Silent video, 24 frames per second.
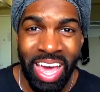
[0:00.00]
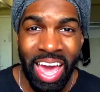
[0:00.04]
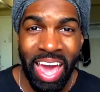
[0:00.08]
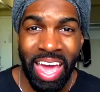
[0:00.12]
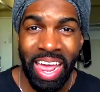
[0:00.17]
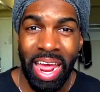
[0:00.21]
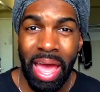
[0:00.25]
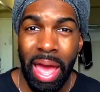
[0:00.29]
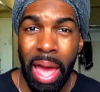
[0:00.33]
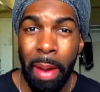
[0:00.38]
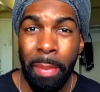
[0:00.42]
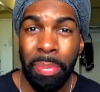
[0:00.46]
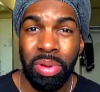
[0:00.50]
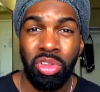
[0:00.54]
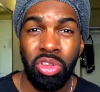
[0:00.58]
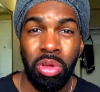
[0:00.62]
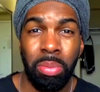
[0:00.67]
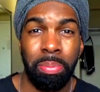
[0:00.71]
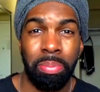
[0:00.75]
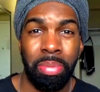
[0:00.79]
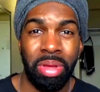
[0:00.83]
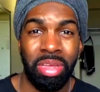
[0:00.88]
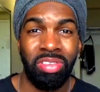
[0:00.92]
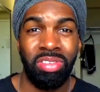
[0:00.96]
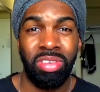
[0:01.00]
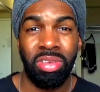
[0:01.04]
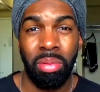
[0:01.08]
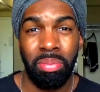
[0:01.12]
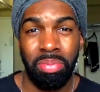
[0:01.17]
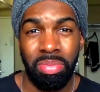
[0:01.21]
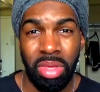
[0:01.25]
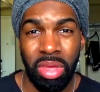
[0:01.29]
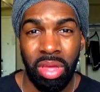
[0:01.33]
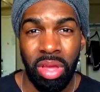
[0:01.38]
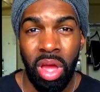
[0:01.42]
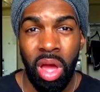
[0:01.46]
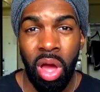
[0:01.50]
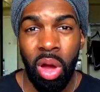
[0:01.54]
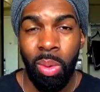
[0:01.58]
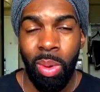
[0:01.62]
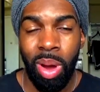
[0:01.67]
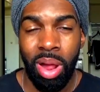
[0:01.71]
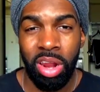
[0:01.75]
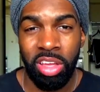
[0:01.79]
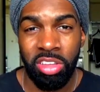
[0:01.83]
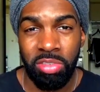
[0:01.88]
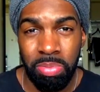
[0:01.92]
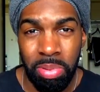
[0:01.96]
and I happen to miss something
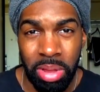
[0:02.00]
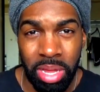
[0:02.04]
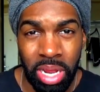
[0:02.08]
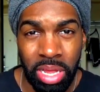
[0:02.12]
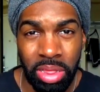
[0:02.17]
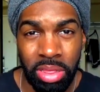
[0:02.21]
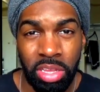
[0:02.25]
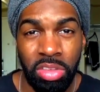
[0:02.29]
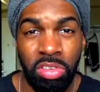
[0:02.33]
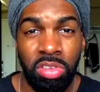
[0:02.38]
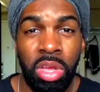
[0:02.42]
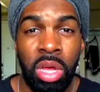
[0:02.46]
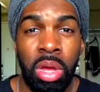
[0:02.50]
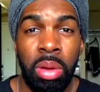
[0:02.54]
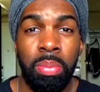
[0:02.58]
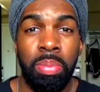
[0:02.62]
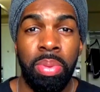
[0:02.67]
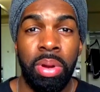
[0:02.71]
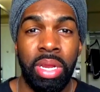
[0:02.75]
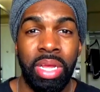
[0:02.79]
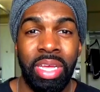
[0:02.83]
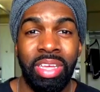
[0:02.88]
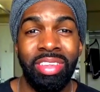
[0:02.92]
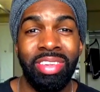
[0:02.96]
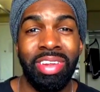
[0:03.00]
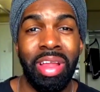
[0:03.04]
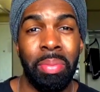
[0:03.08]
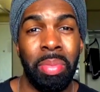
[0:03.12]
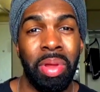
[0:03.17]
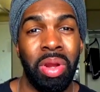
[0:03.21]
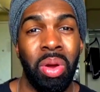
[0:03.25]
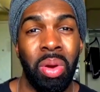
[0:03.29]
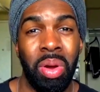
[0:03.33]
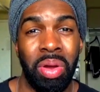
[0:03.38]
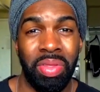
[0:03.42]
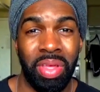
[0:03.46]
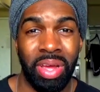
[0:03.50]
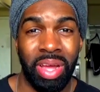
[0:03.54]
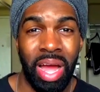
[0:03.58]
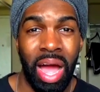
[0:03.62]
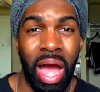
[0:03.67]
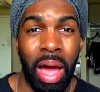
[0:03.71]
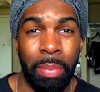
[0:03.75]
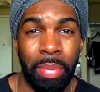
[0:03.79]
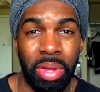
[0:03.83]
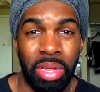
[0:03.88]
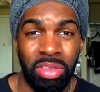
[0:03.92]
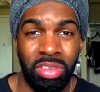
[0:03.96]
while explaining this, please let me know in the
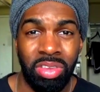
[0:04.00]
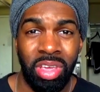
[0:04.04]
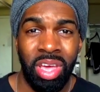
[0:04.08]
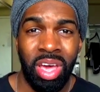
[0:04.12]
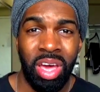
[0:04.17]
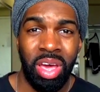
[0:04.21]
comments.